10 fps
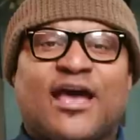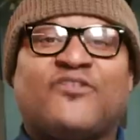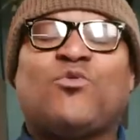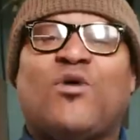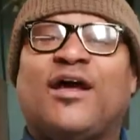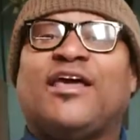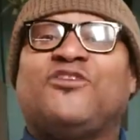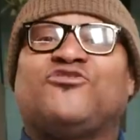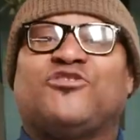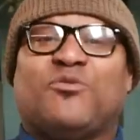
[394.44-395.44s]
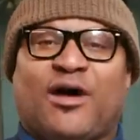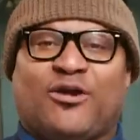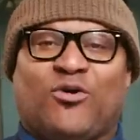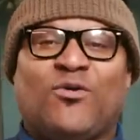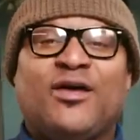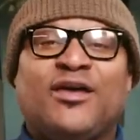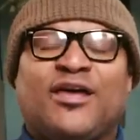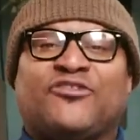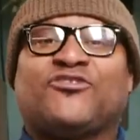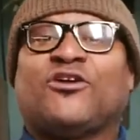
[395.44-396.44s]
As a wine ages in a bottle,
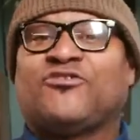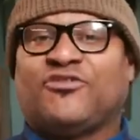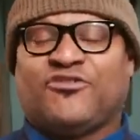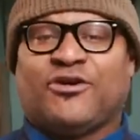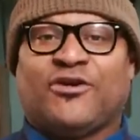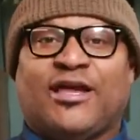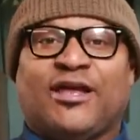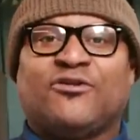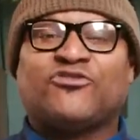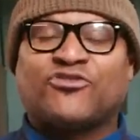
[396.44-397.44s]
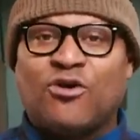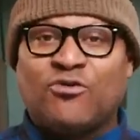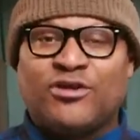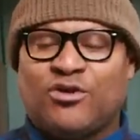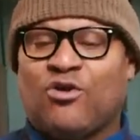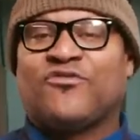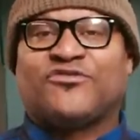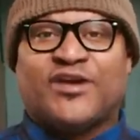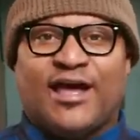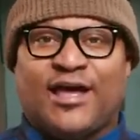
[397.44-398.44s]
it starts to deteriorate. Slowly
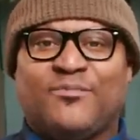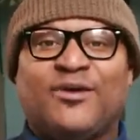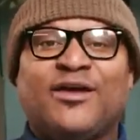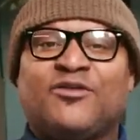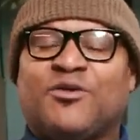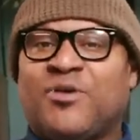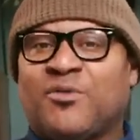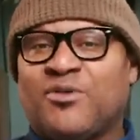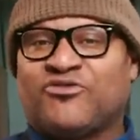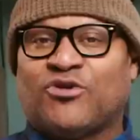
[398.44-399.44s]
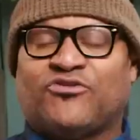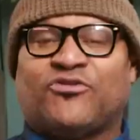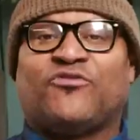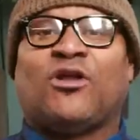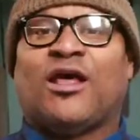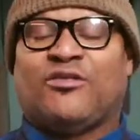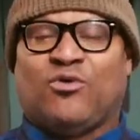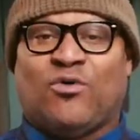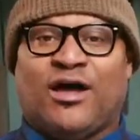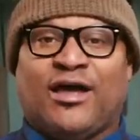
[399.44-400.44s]
over time, the pigment starts to fall out of
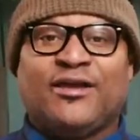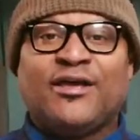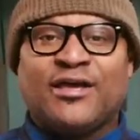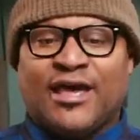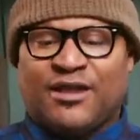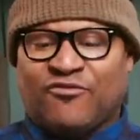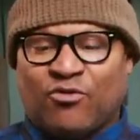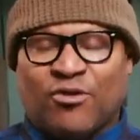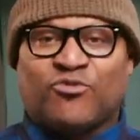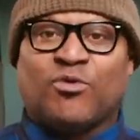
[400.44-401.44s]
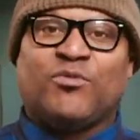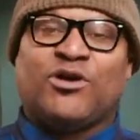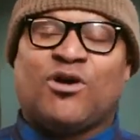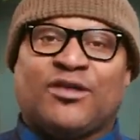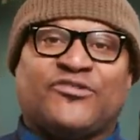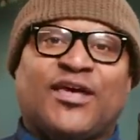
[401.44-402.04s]
the wine and forms what we call a